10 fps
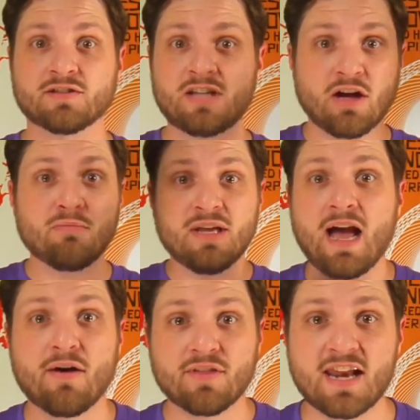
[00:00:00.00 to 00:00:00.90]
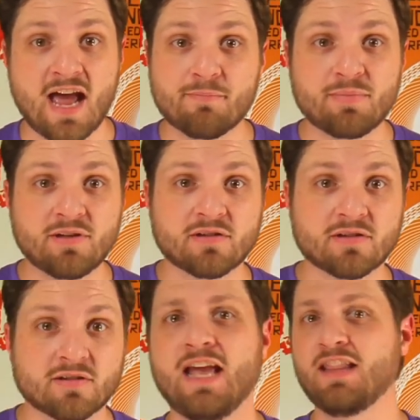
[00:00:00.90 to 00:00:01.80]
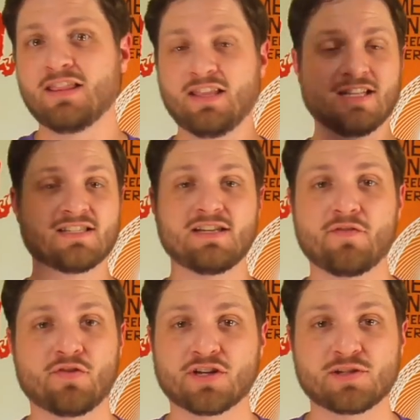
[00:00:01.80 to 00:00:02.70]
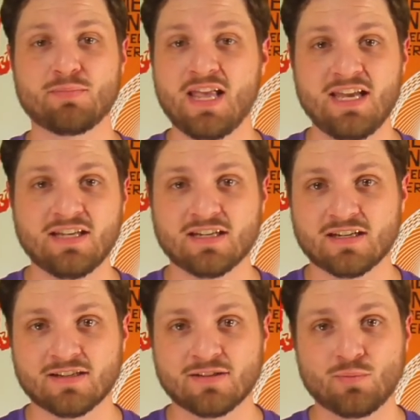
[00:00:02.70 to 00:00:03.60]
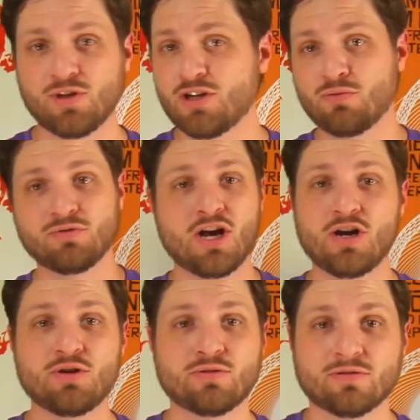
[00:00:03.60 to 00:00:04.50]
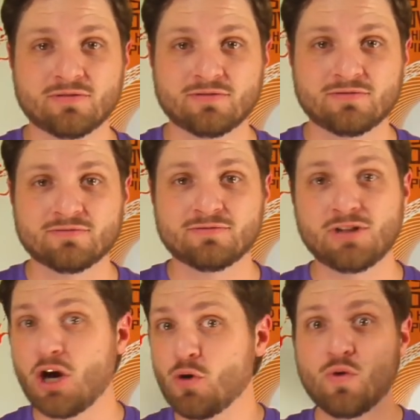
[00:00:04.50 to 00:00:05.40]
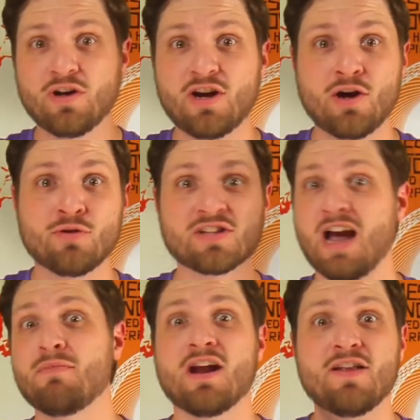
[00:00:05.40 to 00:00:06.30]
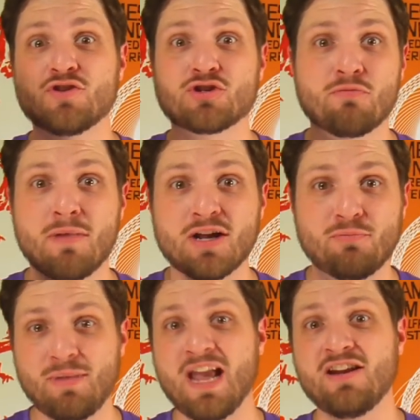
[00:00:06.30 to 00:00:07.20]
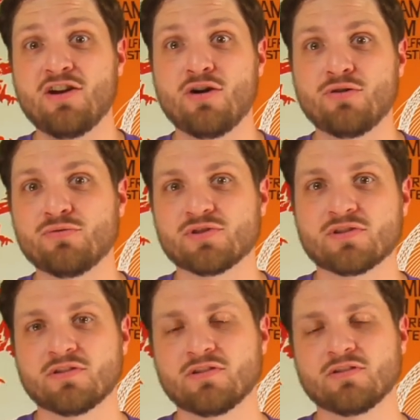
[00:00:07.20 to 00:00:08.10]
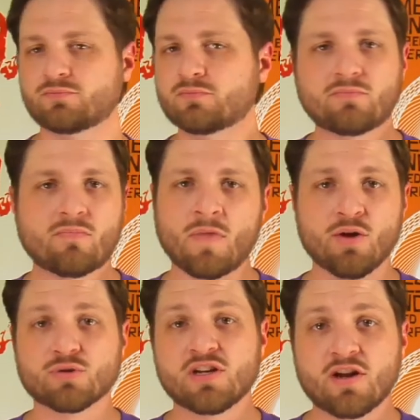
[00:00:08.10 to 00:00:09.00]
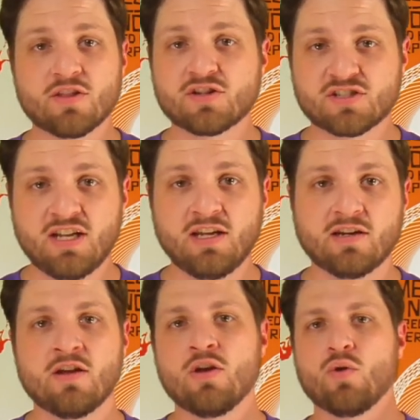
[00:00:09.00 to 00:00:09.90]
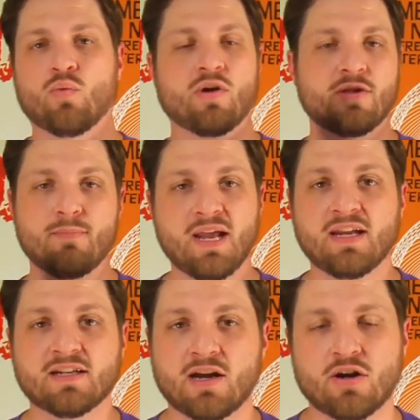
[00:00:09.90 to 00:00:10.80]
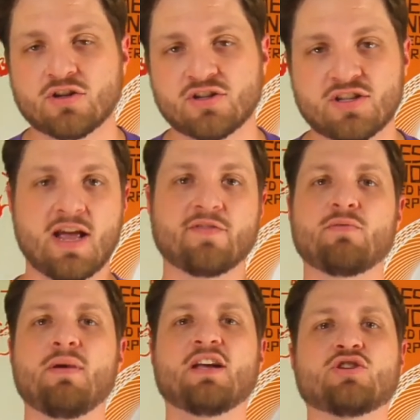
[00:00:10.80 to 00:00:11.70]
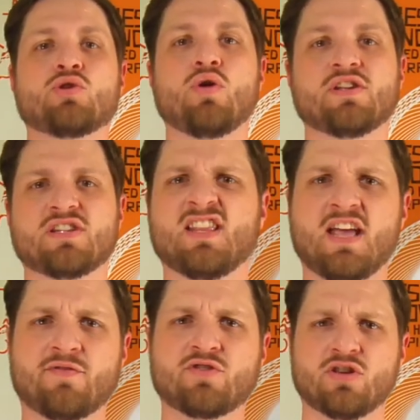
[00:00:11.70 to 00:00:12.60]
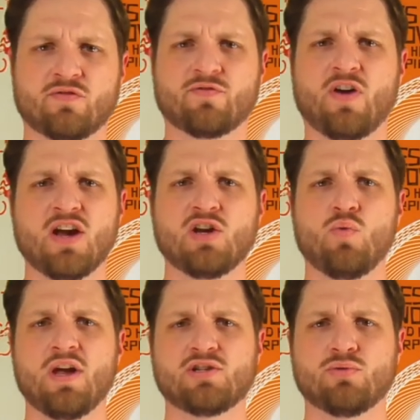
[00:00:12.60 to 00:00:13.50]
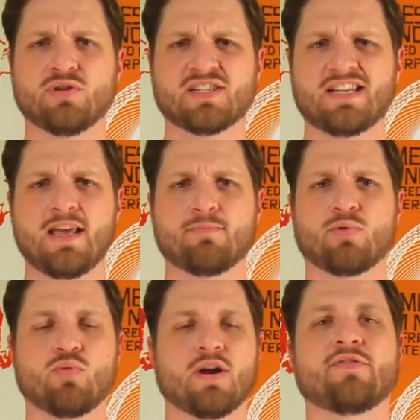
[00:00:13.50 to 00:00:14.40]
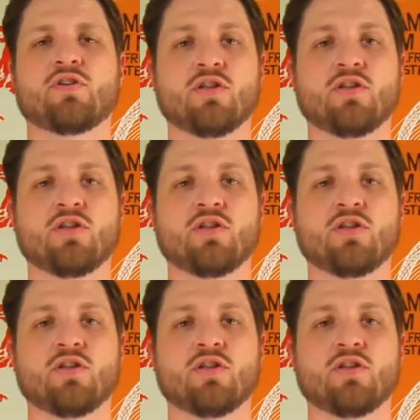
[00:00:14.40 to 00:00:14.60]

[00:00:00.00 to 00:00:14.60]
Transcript: Tell me how that happened. And it's never explained. We don't know. No one knows. I'm not even sure Michael Bay knows. There was another scene where the main characters, they have to make a choice and they have to find a way to escape or whatever.